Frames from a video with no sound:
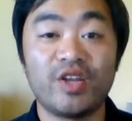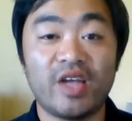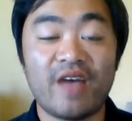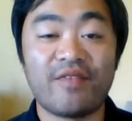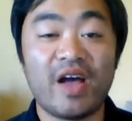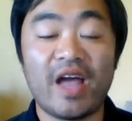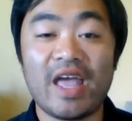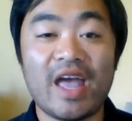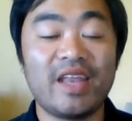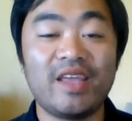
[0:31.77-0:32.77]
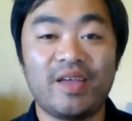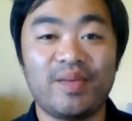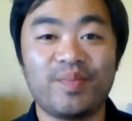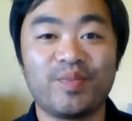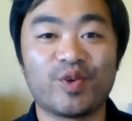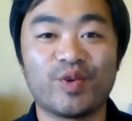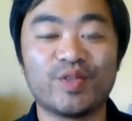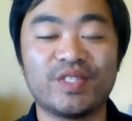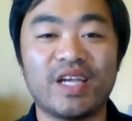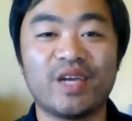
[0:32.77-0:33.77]
to have any
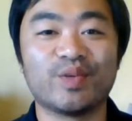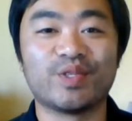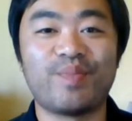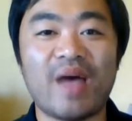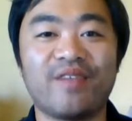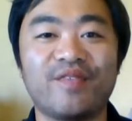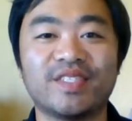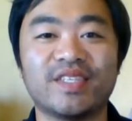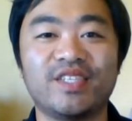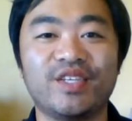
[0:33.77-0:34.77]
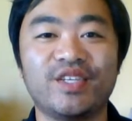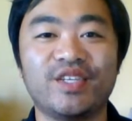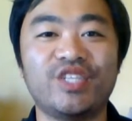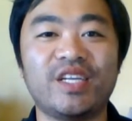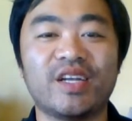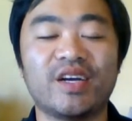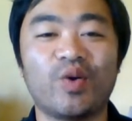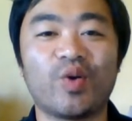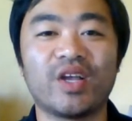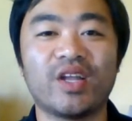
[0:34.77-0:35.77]
recruit say it was a bad visit to Eugene.
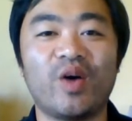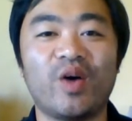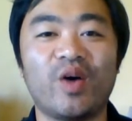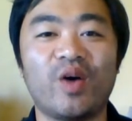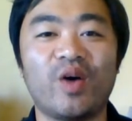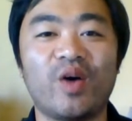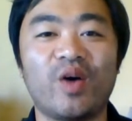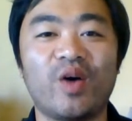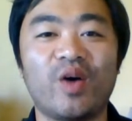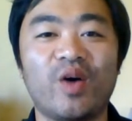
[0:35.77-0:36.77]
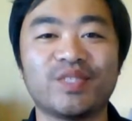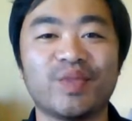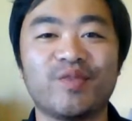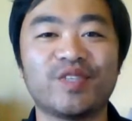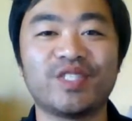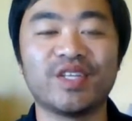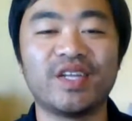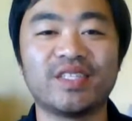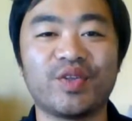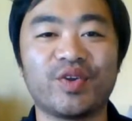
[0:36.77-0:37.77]
Uh, Oregon always impresses with their facilities
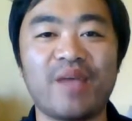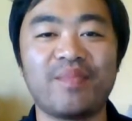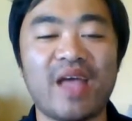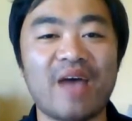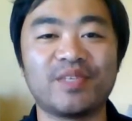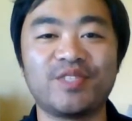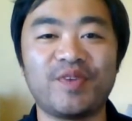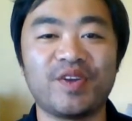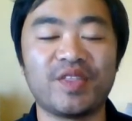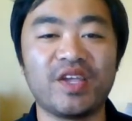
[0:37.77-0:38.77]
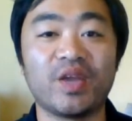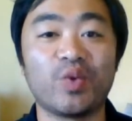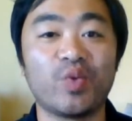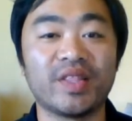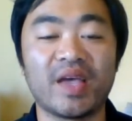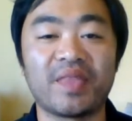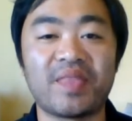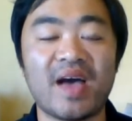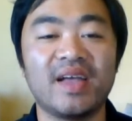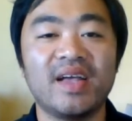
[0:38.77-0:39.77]
and their game day atmosphere, and then you get a win like
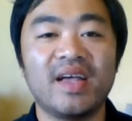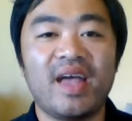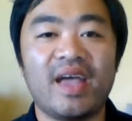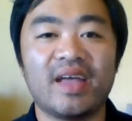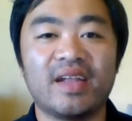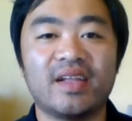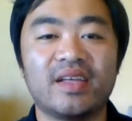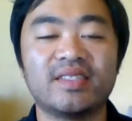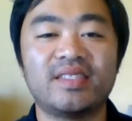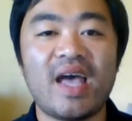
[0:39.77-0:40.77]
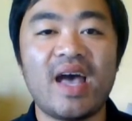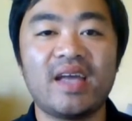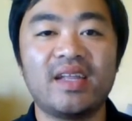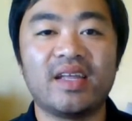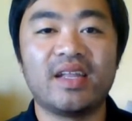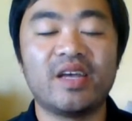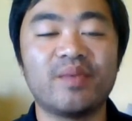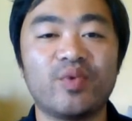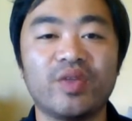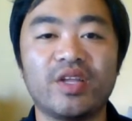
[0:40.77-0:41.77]
that. And his dad and
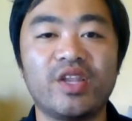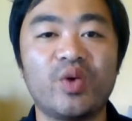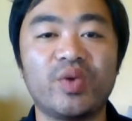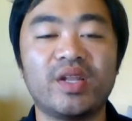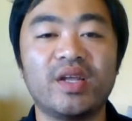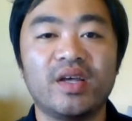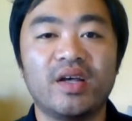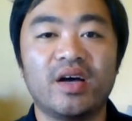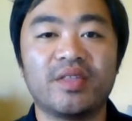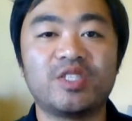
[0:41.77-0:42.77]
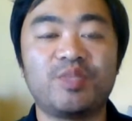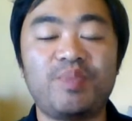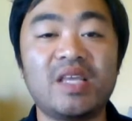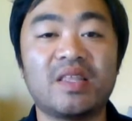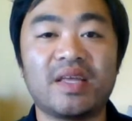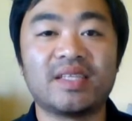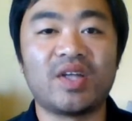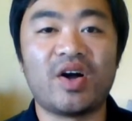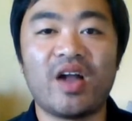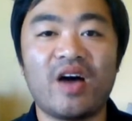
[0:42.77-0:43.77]
him really noted uh, the speed that they
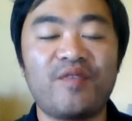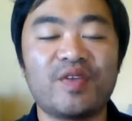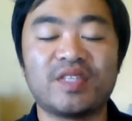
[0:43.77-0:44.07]
saw on offense.